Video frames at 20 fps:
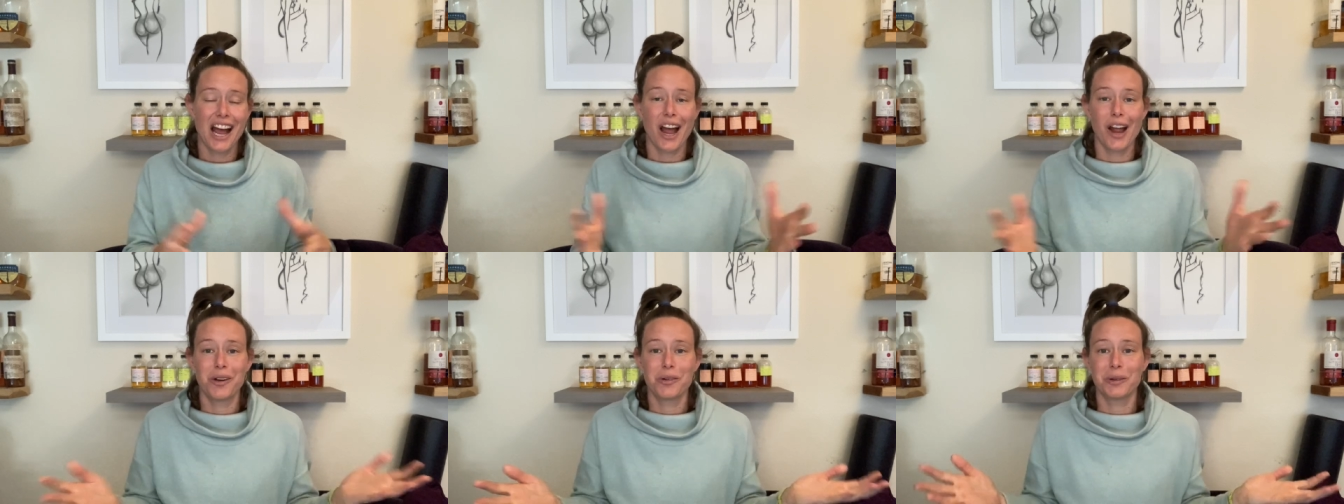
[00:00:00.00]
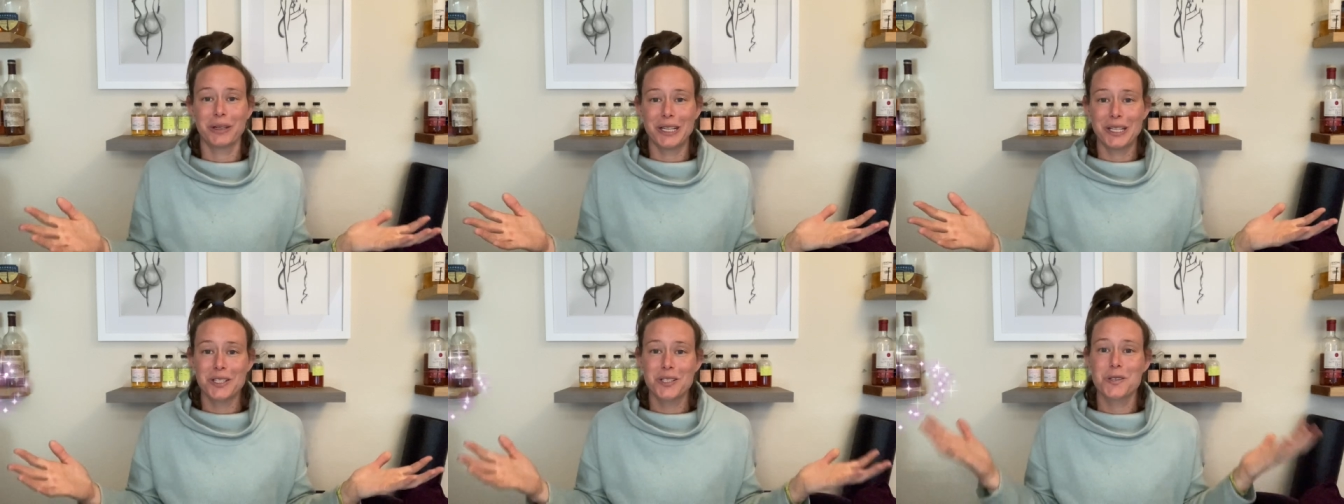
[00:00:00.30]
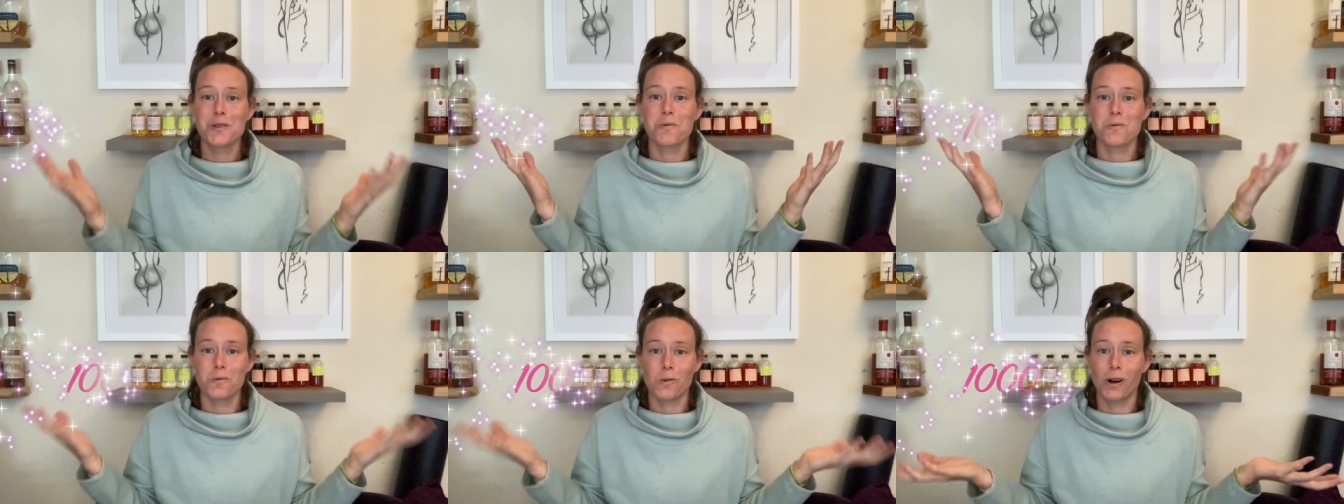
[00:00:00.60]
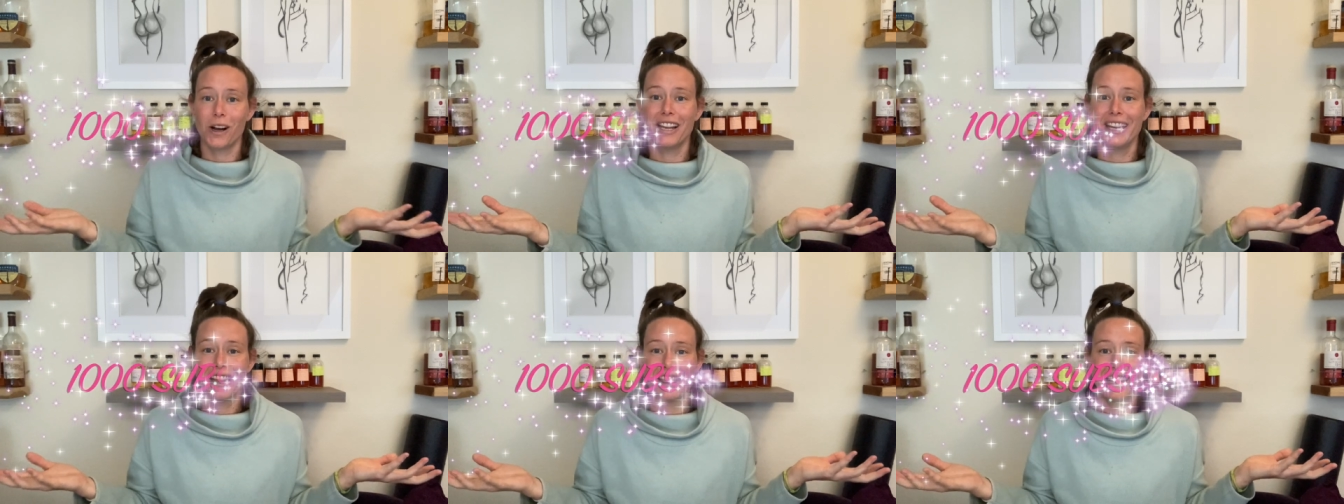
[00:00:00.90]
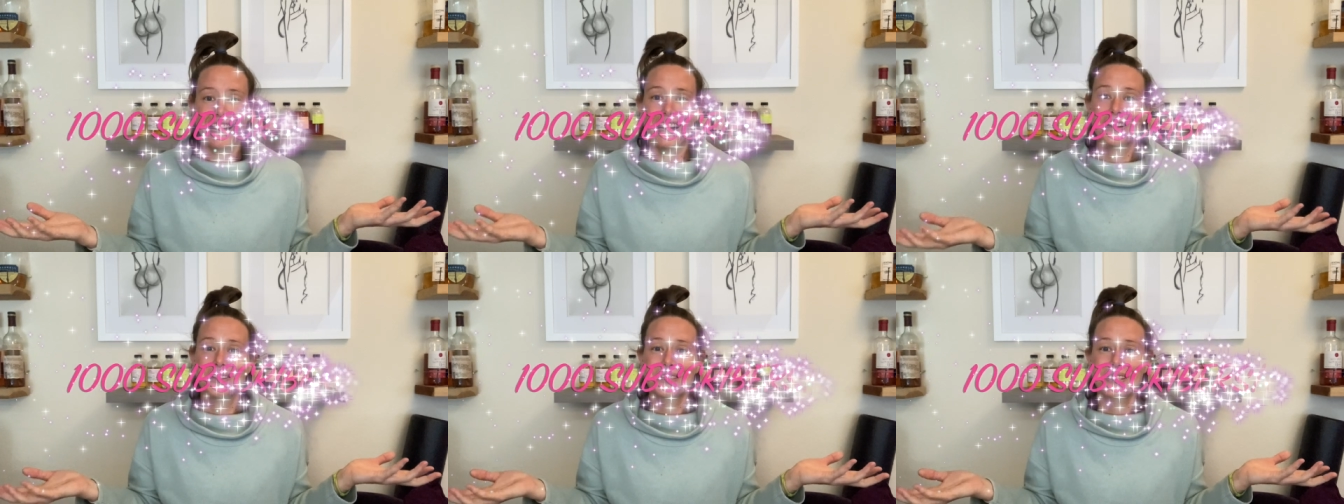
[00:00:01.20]
I reached
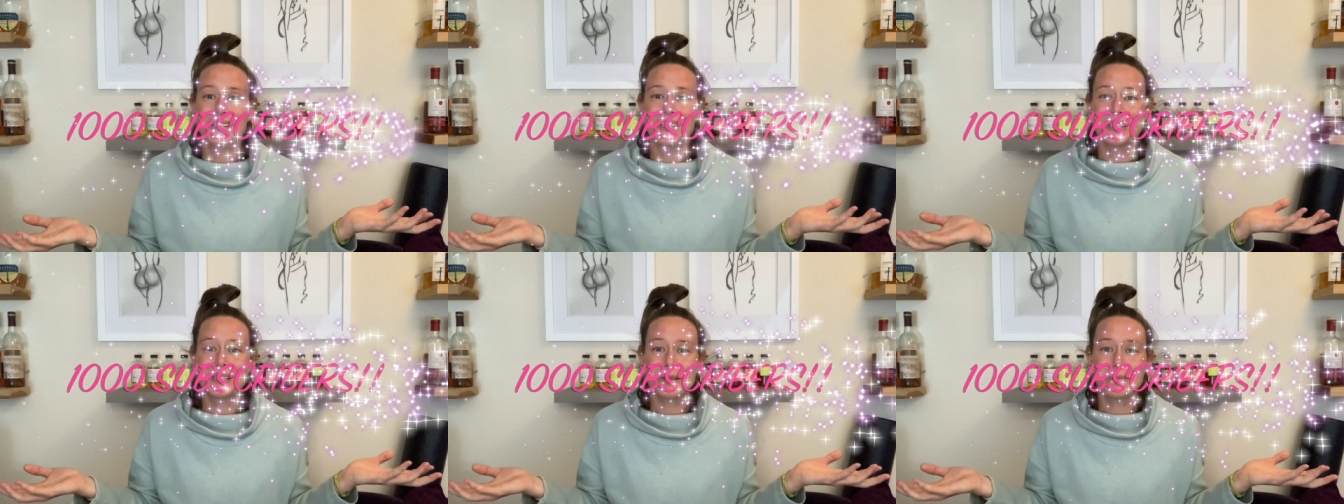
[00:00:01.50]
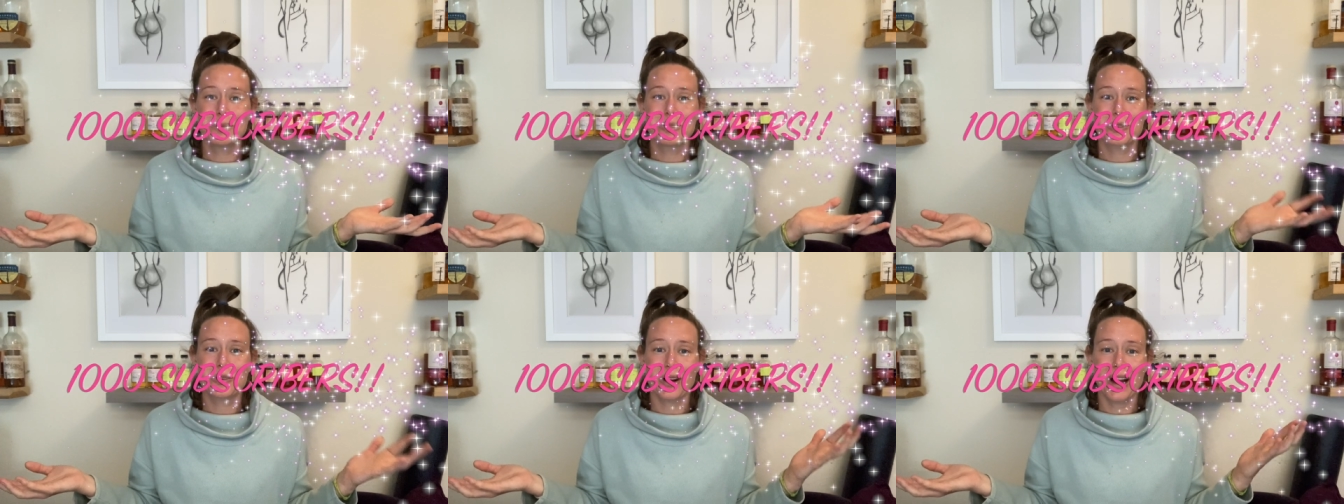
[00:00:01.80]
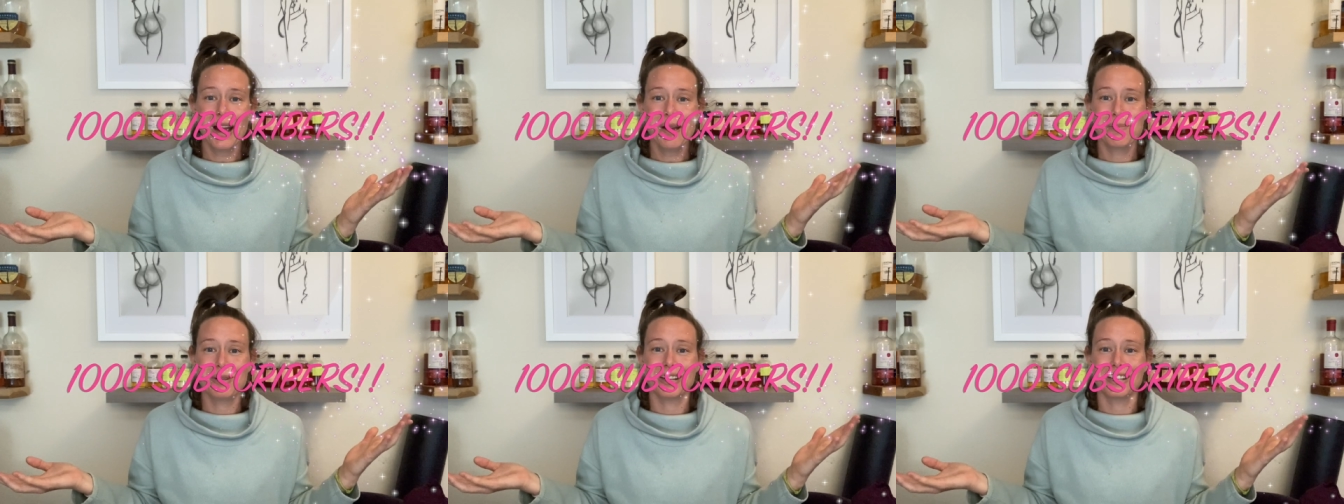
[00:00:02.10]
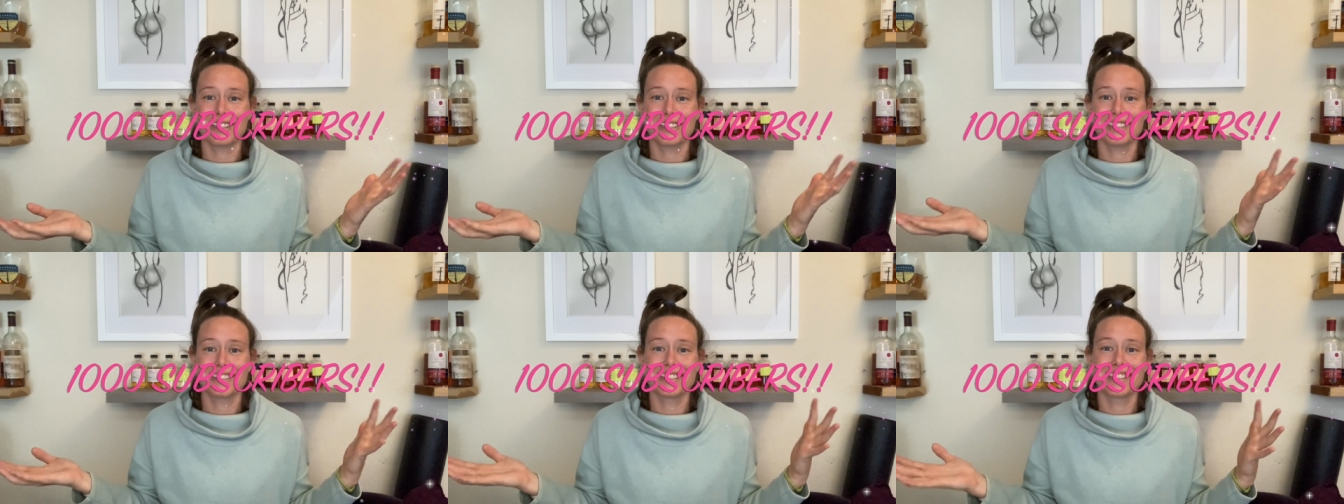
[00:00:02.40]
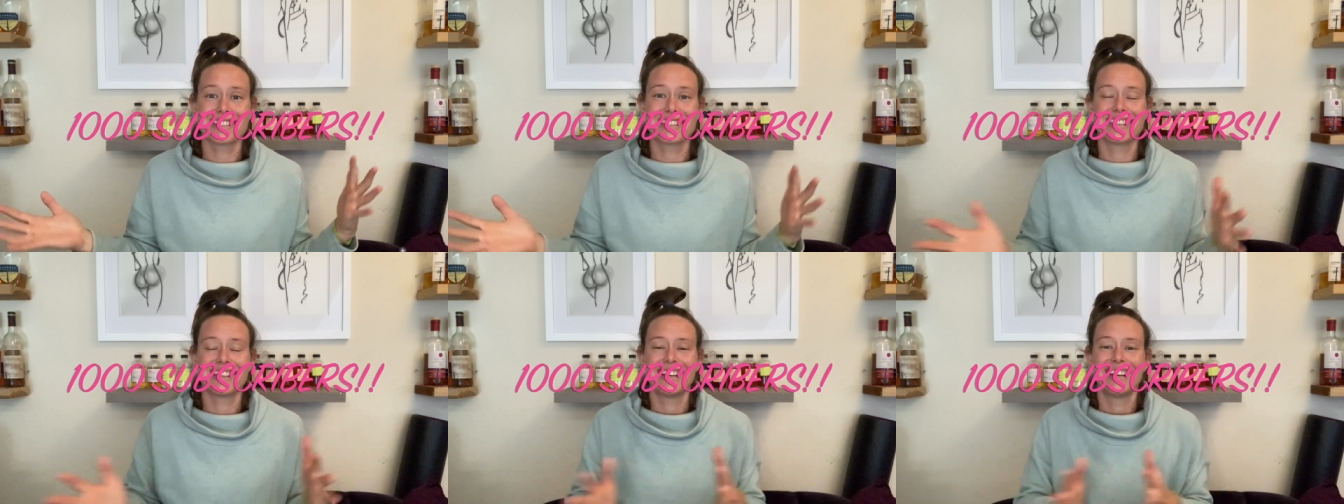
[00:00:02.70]
1,000
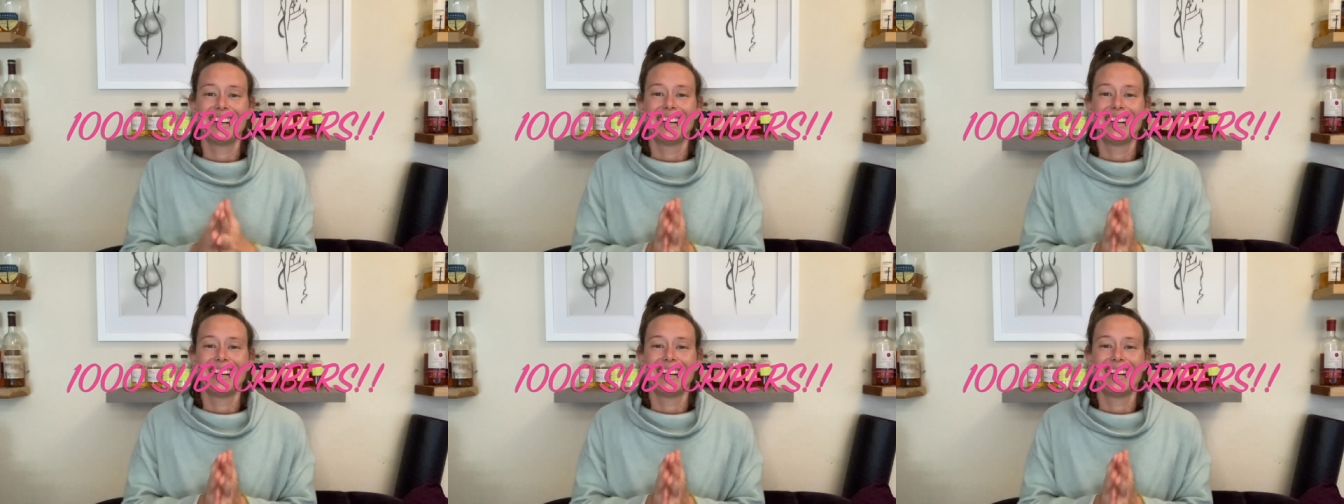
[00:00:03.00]
subscribers.